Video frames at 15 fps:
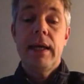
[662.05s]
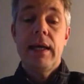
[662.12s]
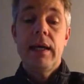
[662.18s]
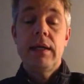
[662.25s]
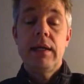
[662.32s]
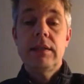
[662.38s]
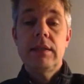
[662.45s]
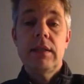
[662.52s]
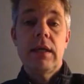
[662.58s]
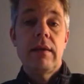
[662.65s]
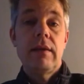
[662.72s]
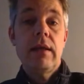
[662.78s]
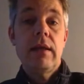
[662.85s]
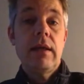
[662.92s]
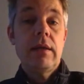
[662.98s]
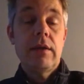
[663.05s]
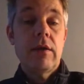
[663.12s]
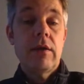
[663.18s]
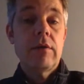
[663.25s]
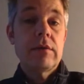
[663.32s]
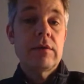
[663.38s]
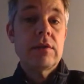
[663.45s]
And then I
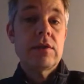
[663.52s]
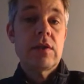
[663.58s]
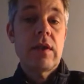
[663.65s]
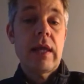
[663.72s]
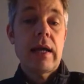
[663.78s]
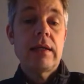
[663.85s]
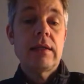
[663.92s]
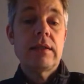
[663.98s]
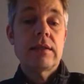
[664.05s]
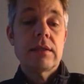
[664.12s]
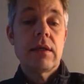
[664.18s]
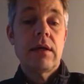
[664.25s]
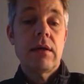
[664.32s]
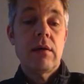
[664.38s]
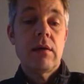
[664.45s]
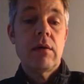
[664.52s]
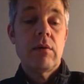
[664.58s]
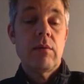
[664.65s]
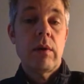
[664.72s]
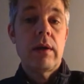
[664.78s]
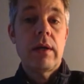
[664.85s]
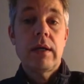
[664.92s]
noticed that
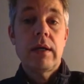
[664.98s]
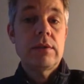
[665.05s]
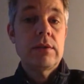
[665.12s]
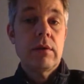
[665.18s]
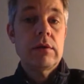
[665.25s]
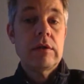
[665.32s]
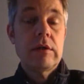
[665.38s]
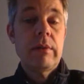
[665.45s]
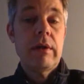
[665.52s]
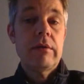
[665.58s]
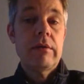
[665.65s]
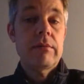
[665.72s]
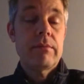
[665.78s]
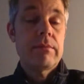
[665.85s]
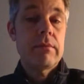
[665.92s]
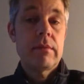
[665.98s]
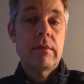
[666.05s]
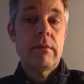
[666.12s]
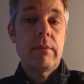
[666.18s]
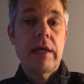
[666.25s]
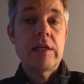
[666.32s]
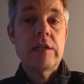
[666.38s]
when I talked about the
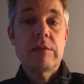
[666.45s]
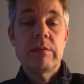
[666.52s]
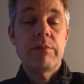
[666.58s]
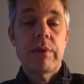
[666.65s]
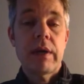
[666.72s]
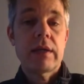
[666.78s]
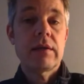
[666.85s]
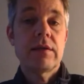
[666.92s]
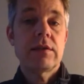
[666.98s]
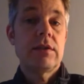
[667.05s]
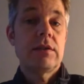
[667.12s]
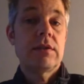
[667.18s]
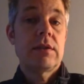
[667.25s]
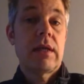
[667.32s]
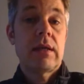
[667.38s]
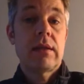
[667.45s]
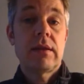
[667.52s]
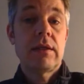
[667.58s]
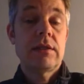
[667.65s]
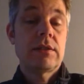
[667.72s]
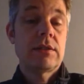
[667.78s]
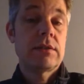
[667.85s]
management practices, that
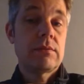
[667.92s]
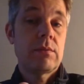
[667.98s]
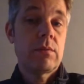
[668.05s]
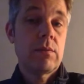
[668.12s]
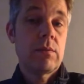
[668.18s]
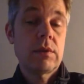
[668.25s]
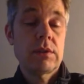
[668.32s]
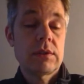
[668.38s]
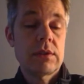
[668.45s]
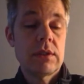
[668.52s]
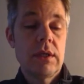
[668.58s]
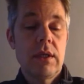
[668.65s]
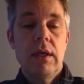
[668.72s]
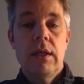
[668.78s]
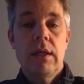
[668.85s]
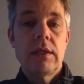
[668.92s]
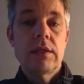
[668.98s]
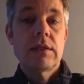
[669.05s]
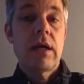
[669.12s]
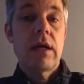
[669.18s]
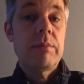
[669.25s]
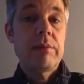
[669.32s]
this
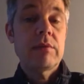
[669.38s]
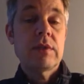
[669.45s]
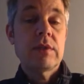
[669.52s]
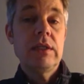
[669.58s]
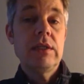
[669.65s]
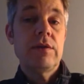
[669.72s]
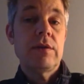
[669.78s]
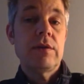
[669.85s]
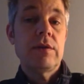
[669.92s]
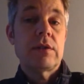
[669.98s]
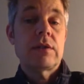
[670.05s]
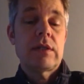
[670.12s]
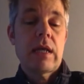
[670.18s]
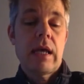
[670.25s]
got people's interest.